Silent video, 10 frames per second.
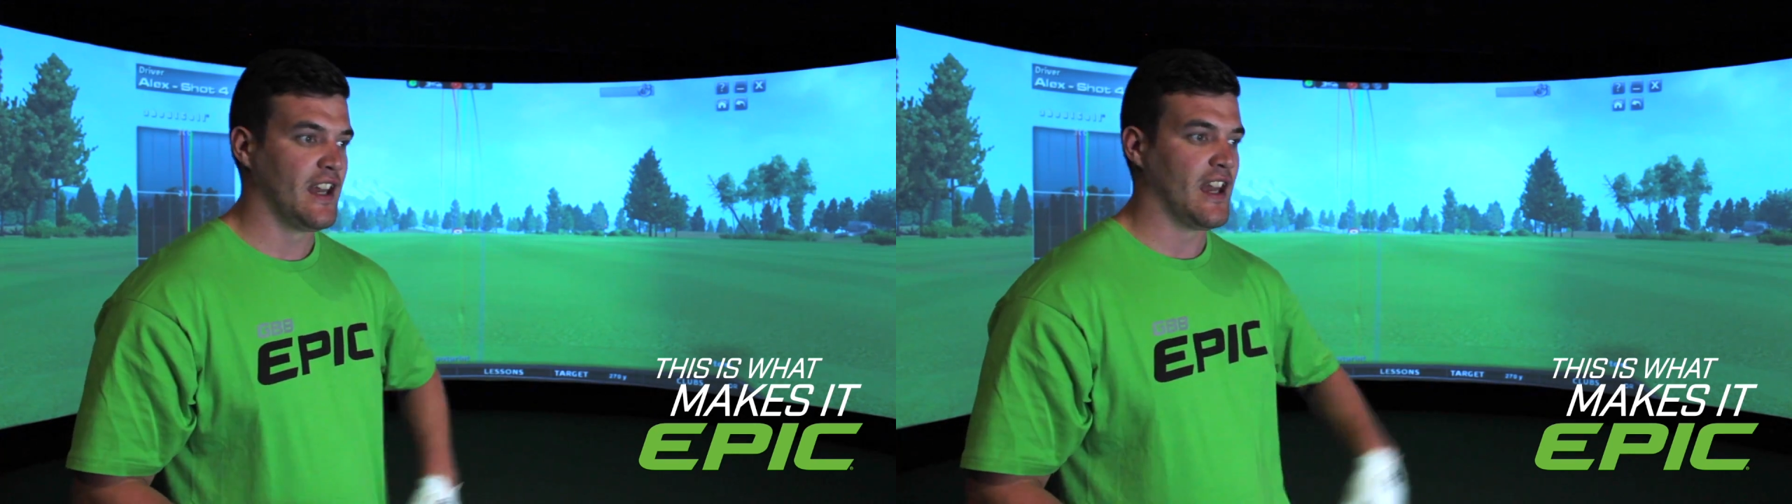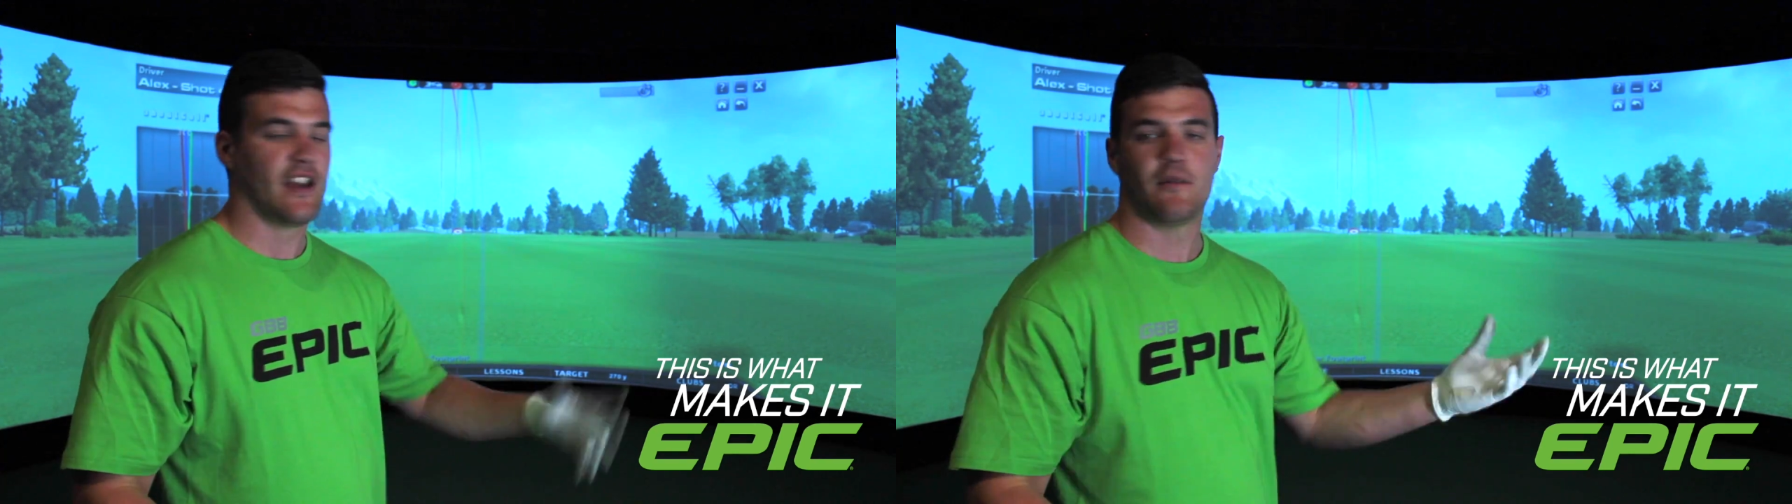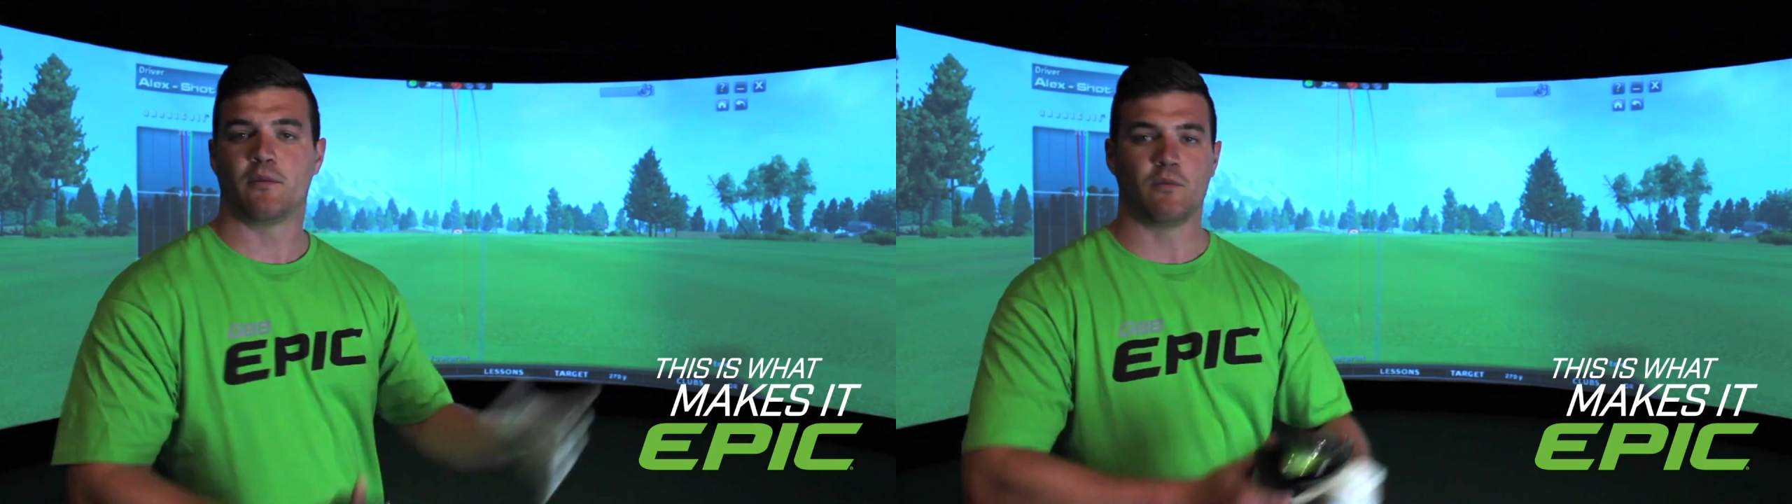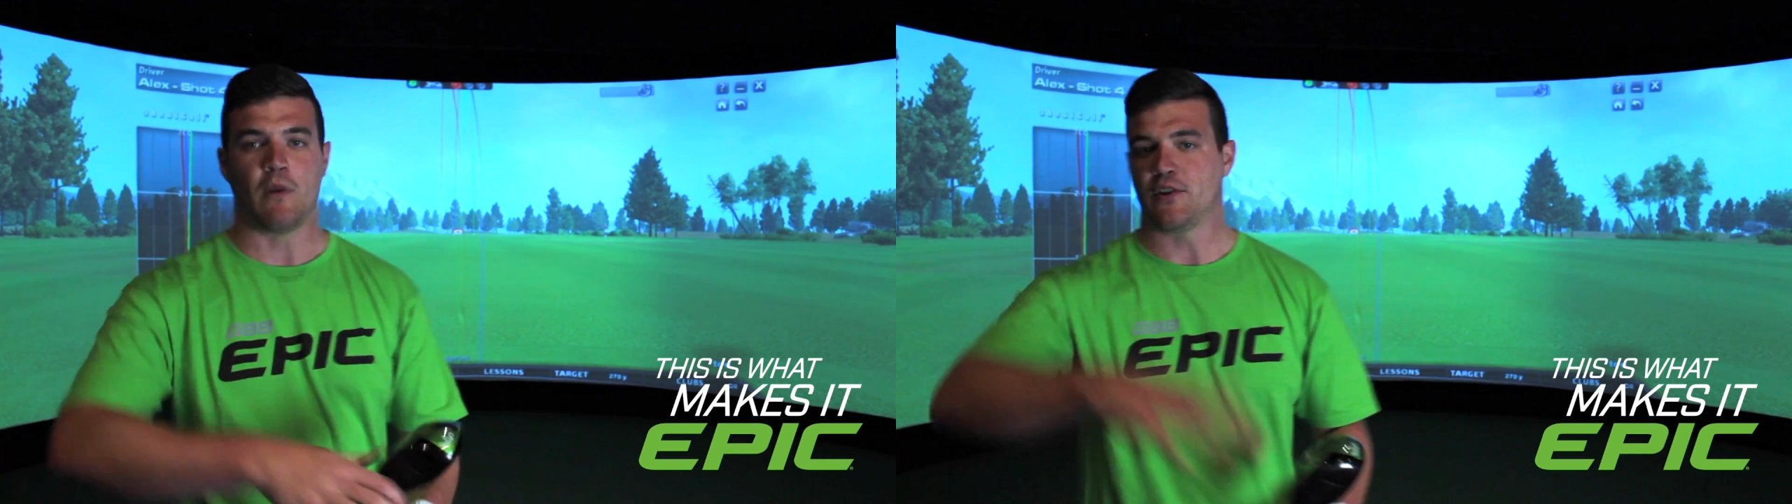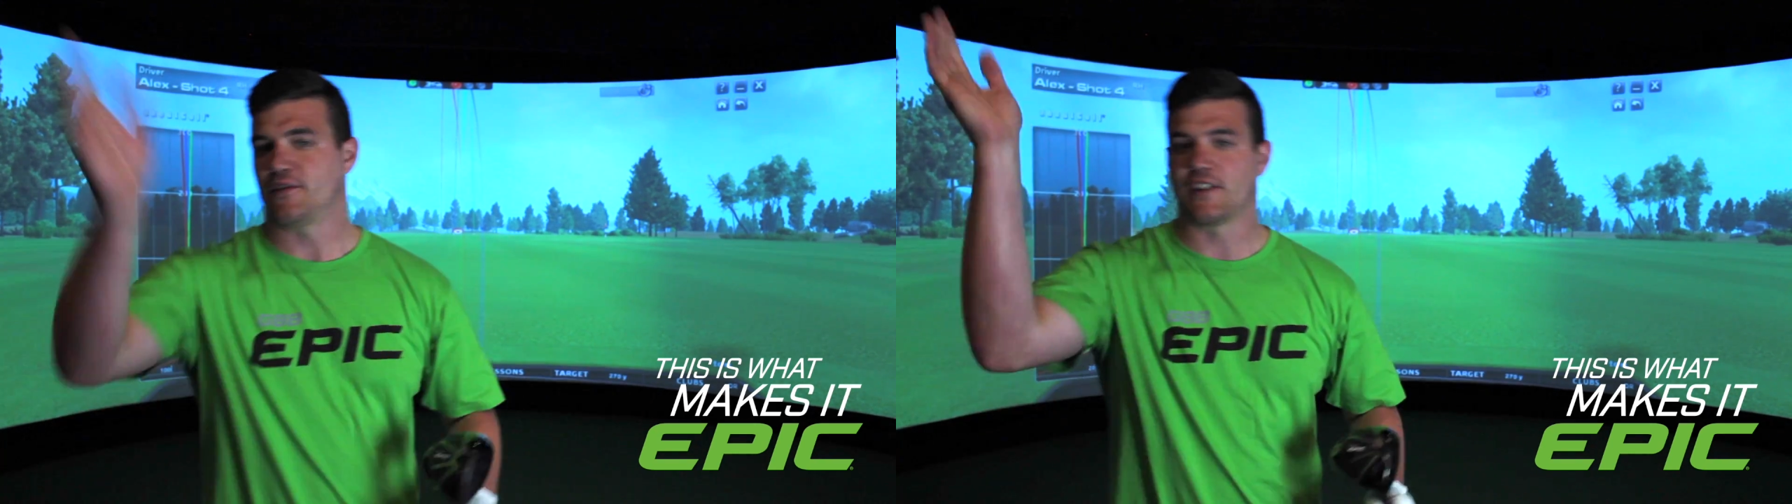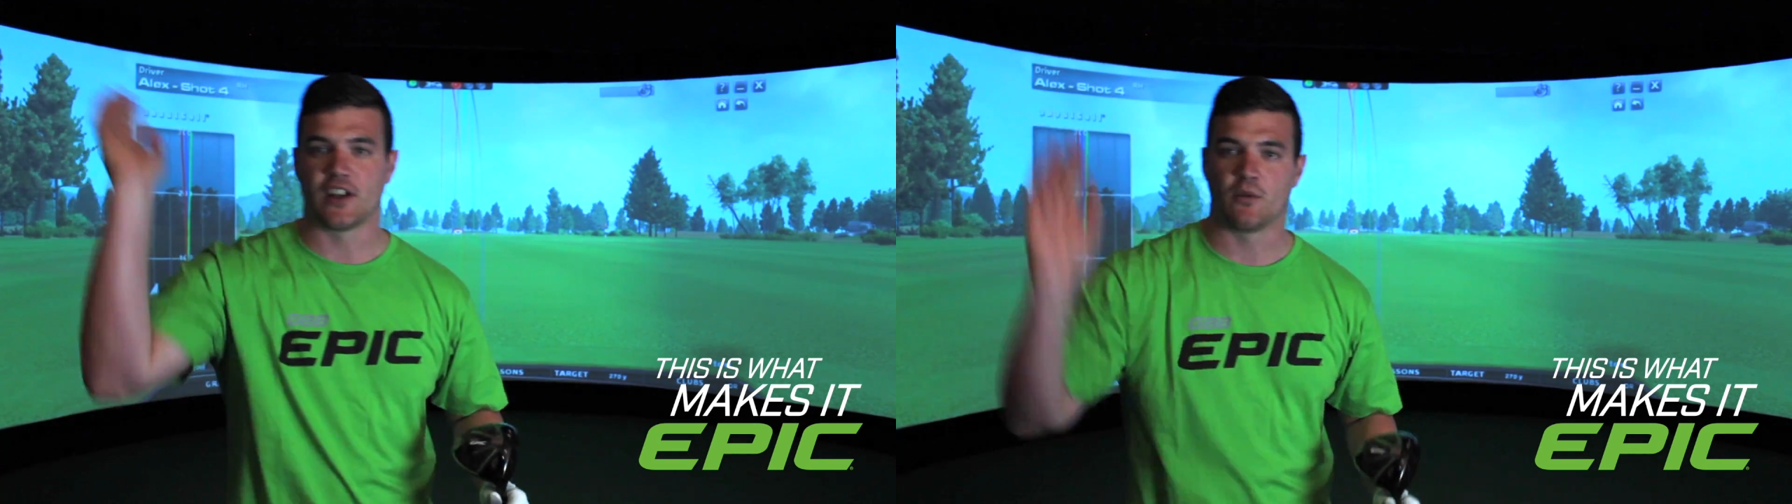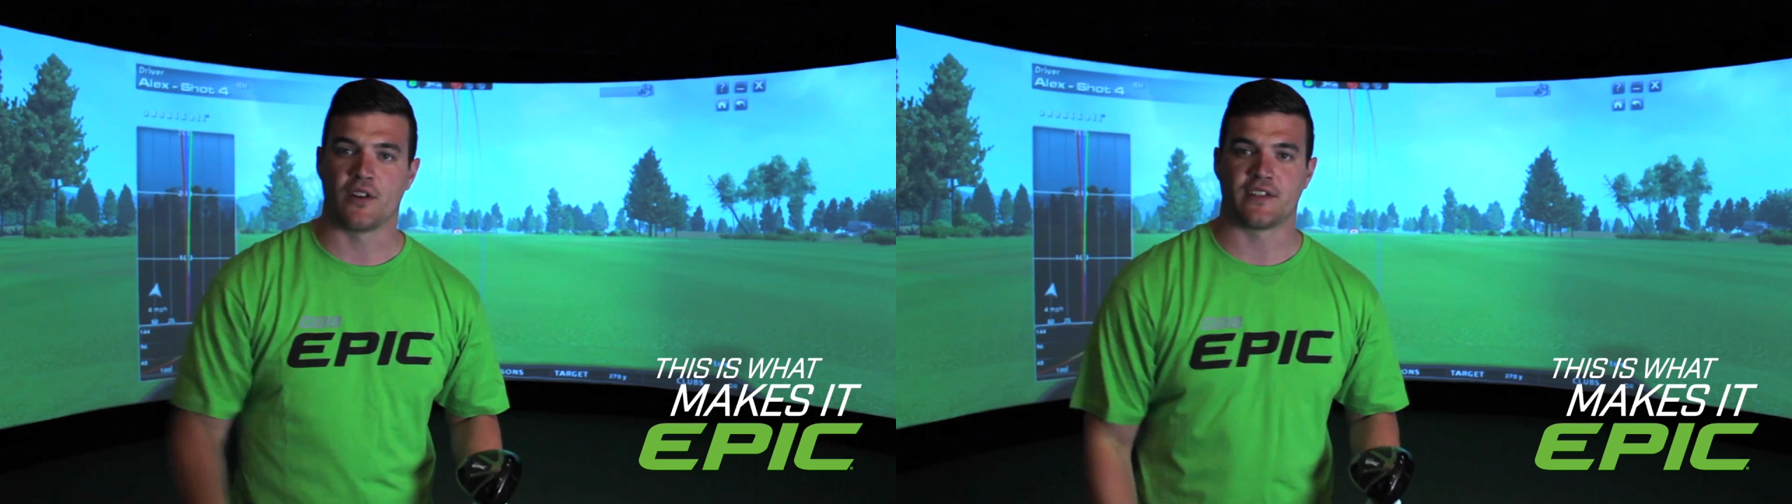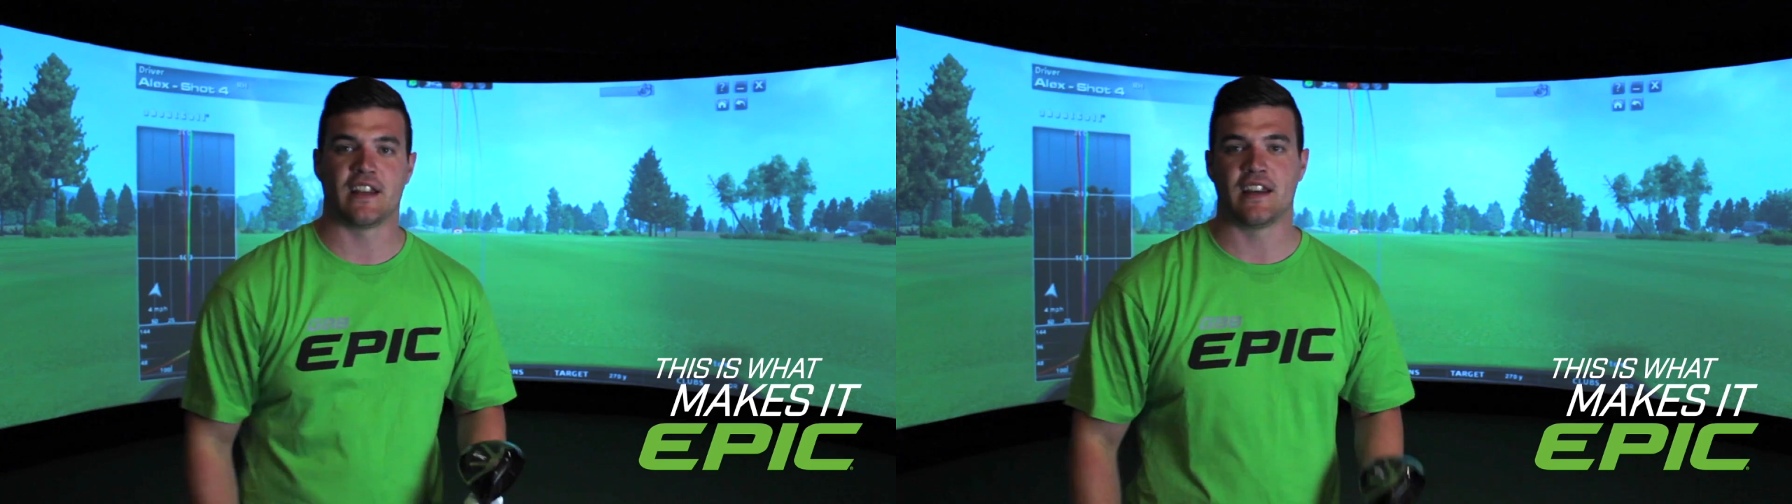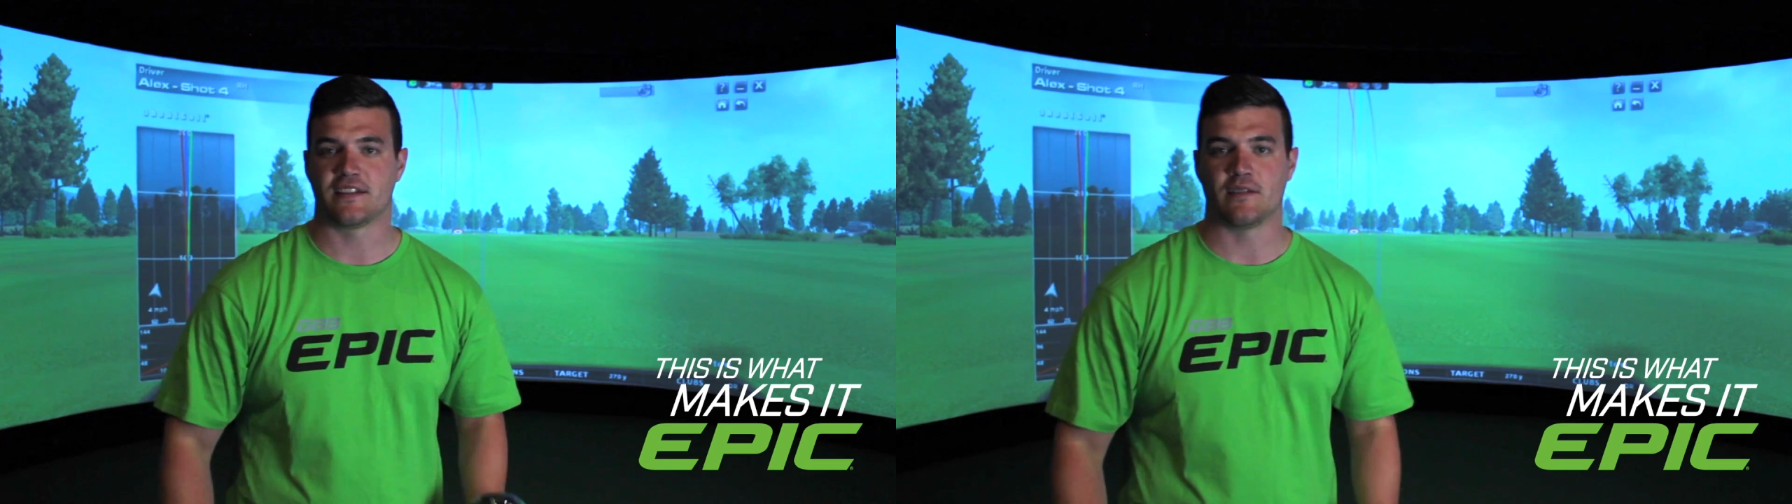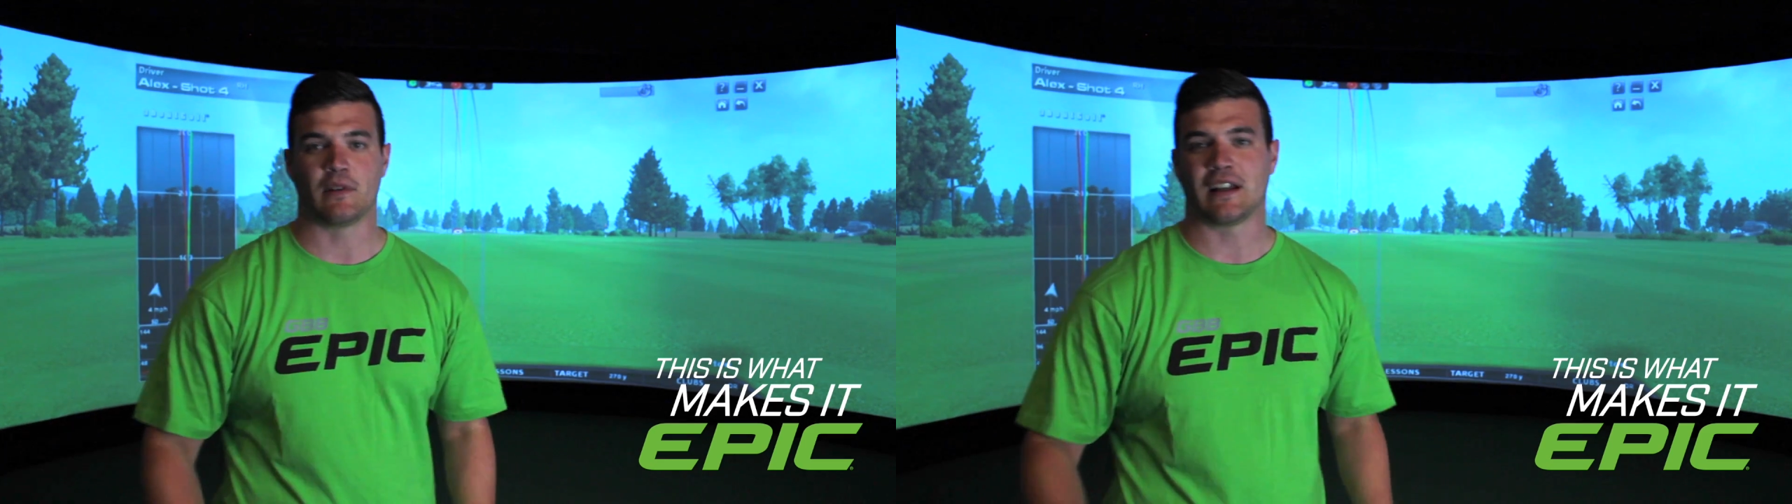Most of you are going to watch
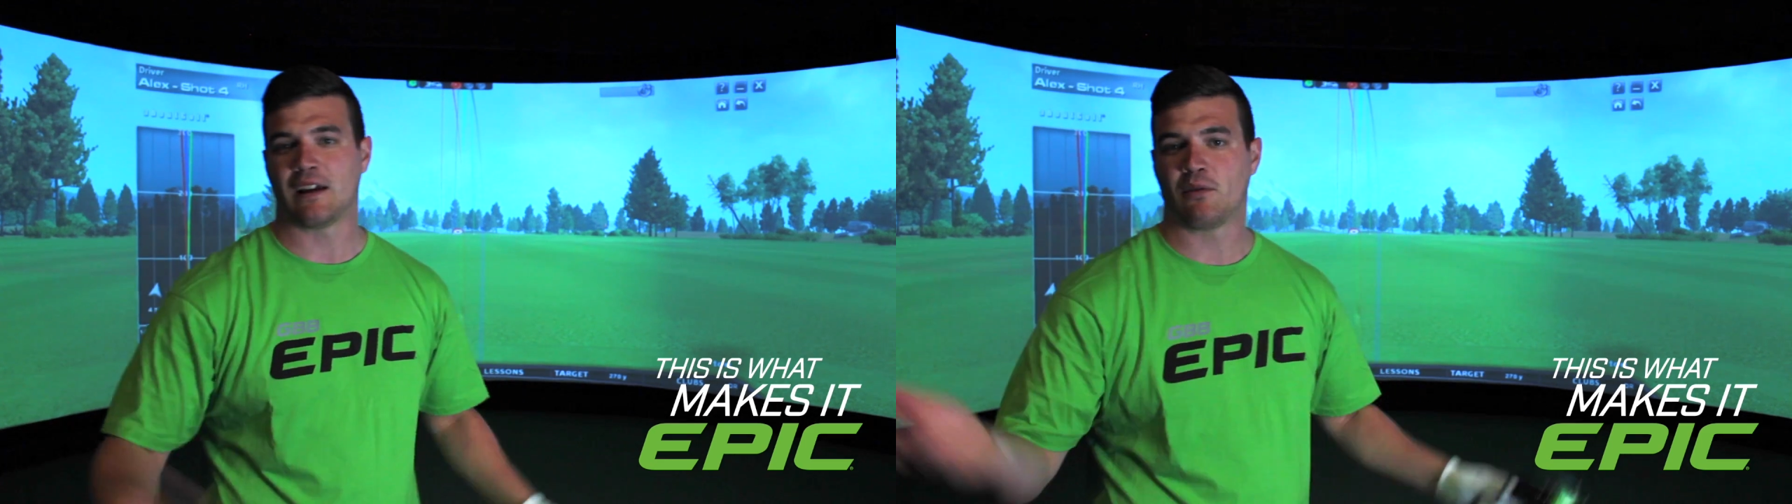this and be like,